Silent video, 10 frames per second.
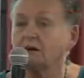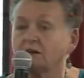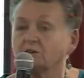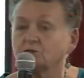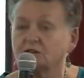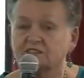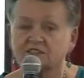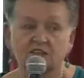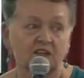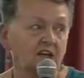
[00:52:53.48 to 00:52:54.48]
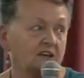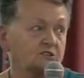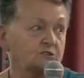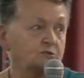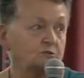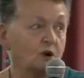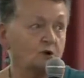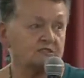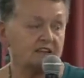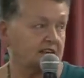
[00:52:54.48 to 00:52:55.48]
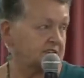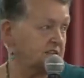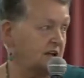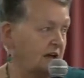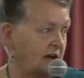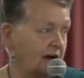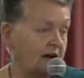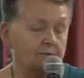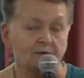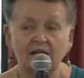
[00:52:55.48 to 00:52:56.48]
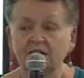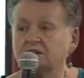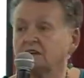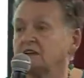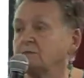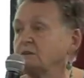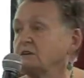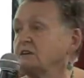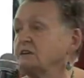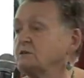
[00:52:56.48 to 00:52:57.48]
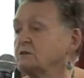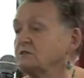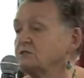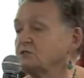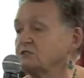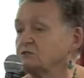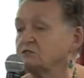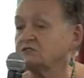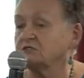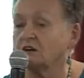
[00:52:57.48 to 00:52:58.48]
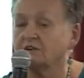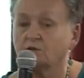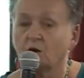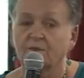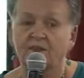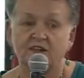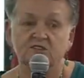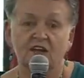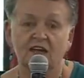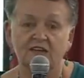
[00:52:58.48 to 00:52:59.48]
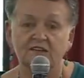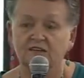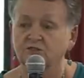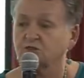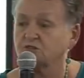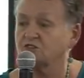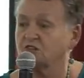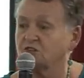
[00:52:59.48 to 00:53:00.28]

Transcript: email address to contact, um, and anybody in the audience who's interested, I've got that to hand out to you,